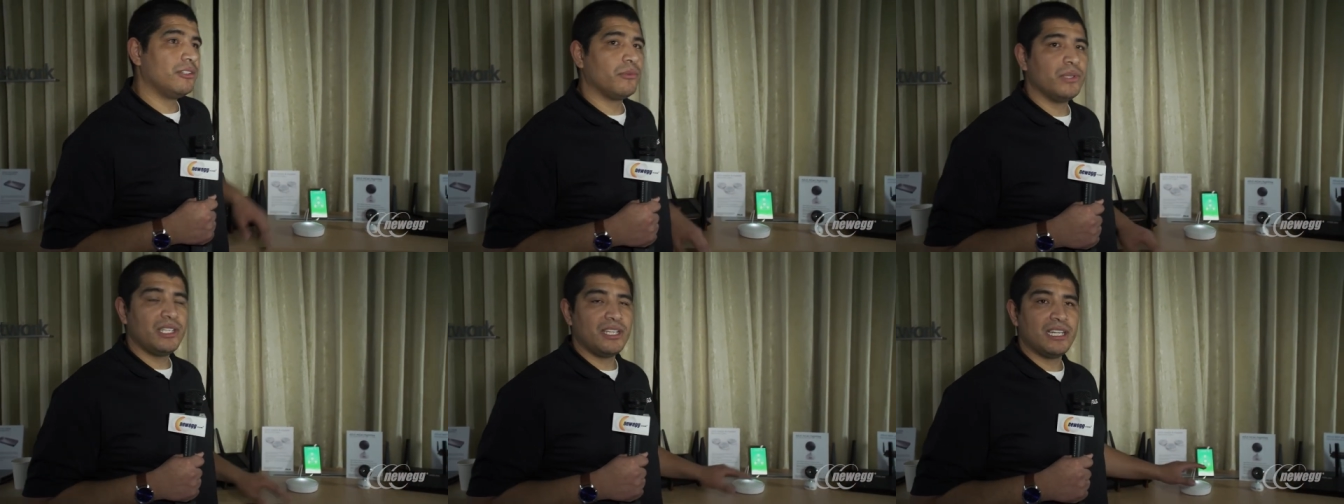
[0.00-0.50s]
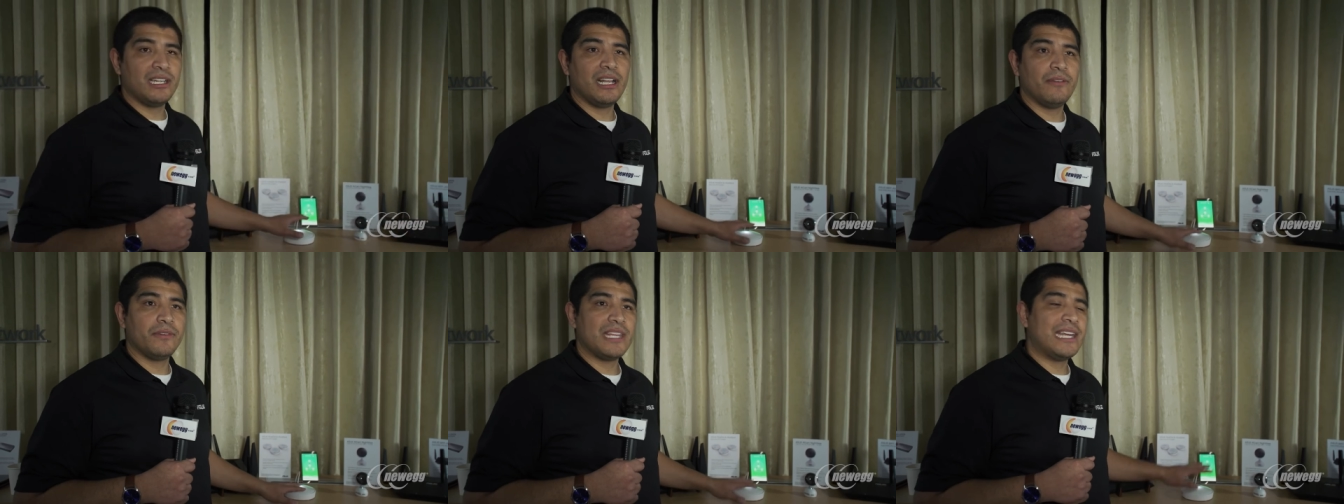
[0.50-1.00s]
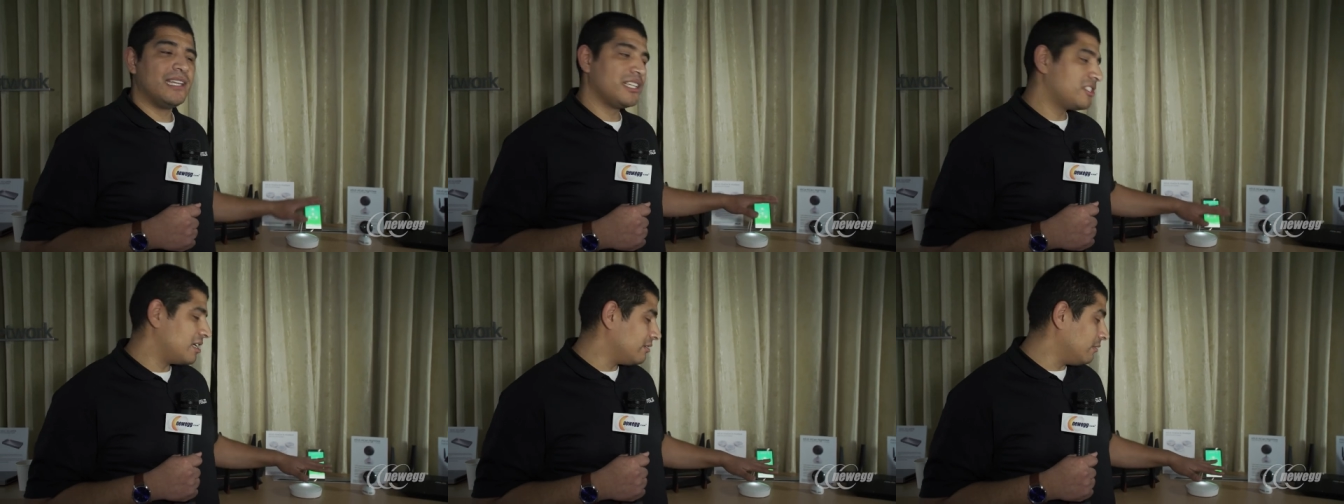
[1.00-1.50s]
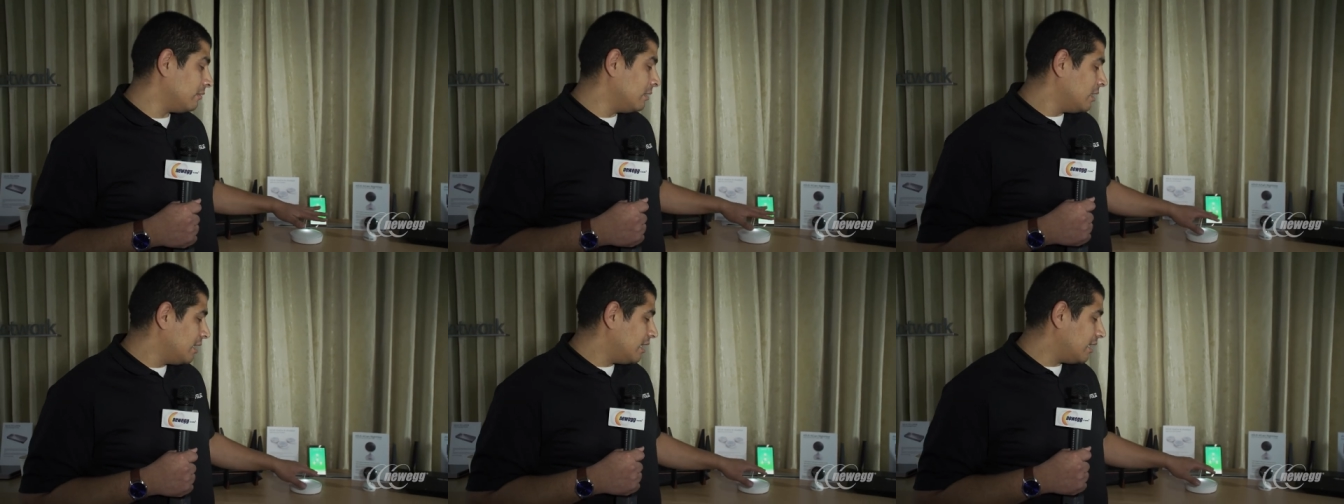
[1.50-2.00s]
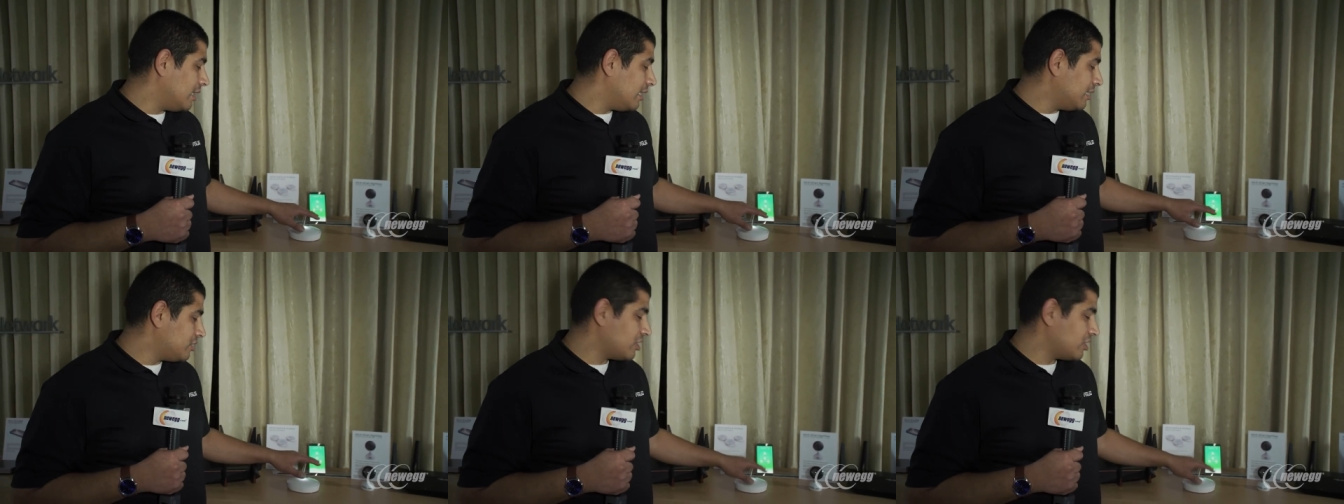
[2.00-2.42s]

are really going to offer that next uh,